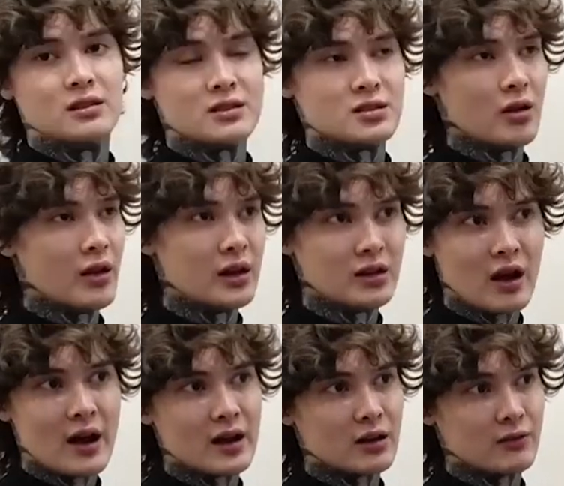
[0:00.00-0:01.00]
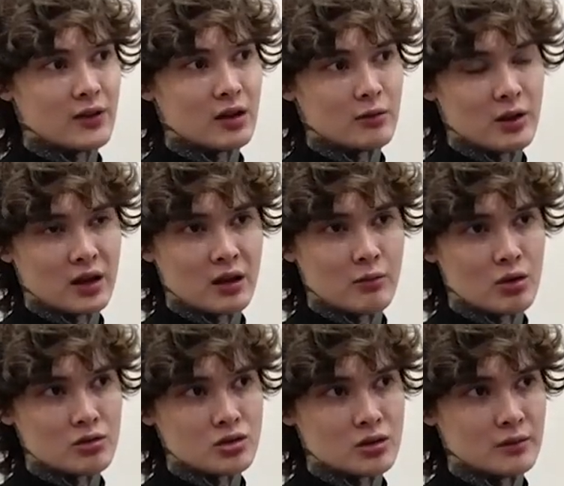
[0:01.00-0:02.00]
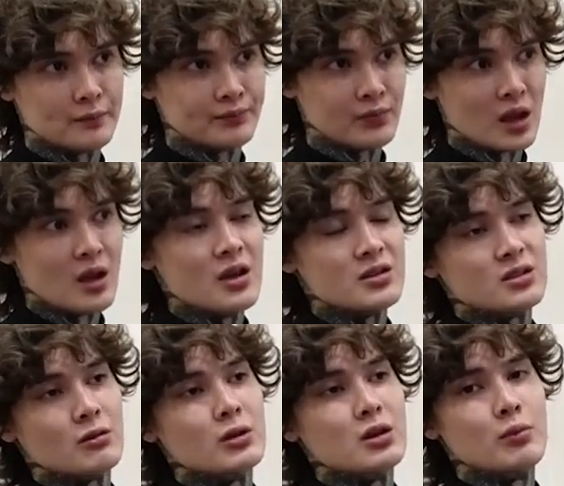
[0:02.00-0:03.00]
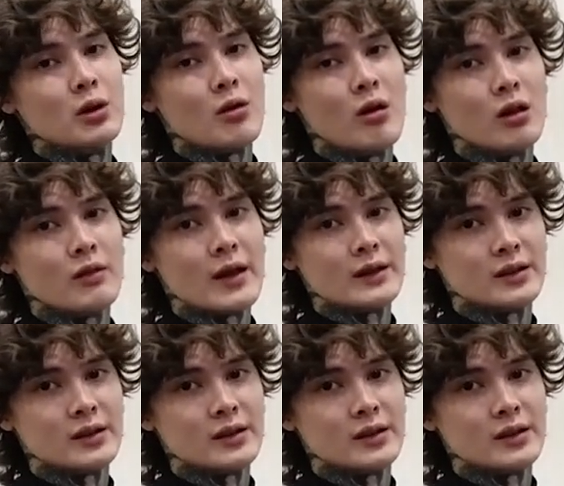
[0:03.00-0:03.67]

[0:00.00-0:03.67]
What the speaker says: this entire finger picking motion. So when you put all of that